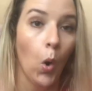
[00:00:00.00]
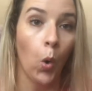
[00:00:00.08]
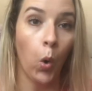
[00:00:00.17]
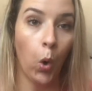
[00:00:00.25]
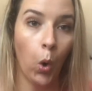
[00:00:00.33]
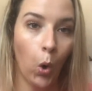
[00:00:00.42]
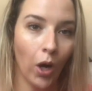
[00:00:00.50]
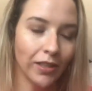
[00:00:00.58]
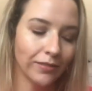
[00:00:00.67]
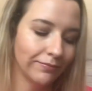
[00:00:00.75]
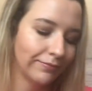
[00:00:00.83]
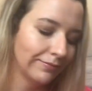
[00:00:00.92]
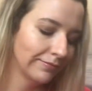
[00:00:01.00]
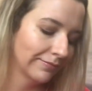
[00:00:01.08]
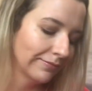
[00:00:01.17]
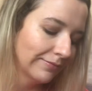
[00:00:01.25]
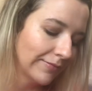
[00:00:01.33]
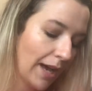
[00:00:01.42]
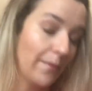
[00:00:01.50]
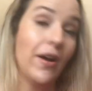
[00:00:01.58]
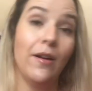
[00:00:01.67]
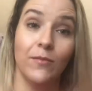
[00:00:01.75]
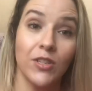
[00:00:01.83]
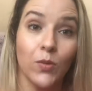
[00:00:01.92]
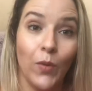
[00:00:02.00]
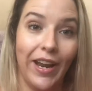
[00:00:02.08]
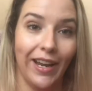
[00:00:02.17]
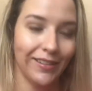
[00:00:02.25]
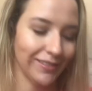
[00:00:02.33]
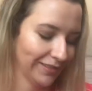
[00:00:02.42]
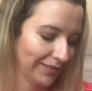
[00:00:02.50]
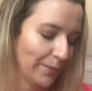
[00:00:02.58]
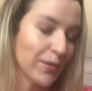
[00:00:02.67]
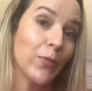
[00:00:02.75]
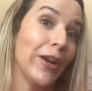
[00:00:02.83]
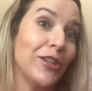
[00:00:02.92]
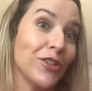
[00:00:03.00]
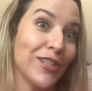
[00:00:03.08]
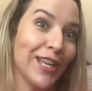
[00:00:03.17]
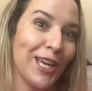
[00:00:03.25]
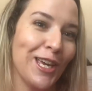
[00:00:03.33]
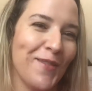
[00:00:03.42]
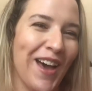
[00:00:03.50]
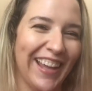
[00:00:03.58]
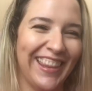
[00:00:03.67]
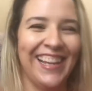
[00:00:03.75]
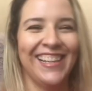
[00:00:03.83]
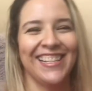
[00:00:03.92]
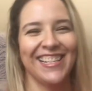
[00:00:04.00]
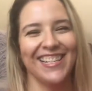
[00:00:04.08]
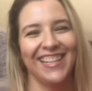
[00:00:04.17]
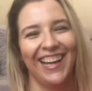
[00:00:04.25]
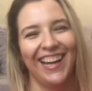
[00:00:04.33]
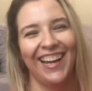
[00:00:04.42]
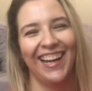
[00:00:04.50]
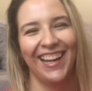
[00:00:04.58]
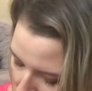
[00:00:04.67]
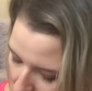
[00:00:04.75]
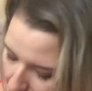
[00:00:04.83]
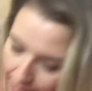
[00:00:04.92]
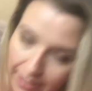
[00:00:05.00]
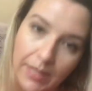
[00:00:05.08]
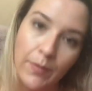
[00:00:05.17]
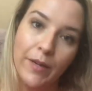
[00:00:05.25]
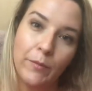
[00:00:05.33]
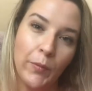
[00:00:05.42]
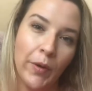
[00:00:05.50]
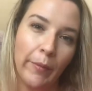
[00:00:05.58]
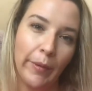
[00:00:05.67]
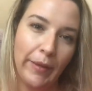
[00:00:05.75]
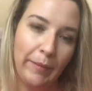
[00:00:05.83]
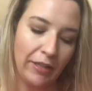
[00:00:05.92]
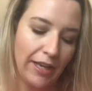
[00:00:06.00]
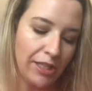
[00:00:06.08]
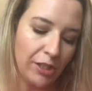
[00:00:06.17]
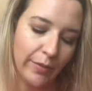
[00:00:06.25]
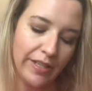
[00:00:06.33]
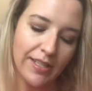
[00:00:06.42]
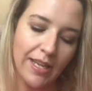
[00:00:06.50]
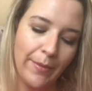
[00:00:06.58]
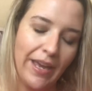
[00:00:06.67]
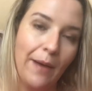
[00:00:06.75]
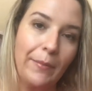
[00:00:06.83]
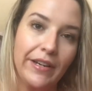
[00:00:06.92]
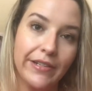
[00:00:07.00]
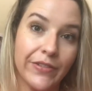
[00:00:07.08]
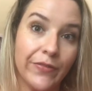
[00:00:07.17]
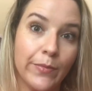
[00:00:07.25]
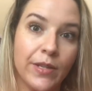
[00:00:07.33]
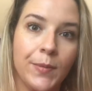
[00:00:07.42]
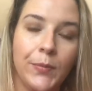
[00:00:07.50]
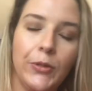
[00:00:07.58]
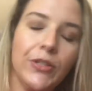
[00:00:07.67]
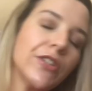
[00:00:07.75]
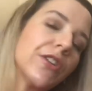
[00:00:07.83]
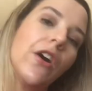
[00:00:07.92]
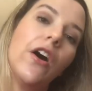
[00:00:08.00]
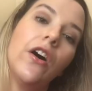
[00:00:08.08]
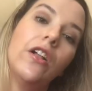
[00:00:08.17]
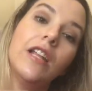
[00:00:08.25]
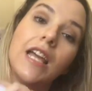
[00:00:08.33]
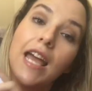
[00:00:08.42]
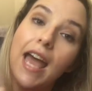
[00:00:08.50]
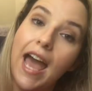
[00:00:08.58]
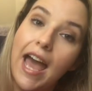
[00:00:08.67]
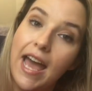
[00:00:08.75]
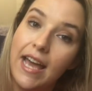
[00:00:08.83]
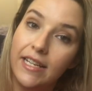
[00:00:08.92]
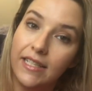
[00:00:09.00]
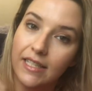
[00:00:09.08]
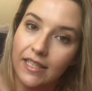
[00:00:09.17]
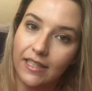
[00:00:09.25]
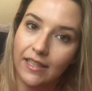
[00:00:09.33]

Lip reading: Whew. I'm sweating. I'm sweating just thinking about this. So this one will probably blind you when it's coming out, but it is from Sports Girl, and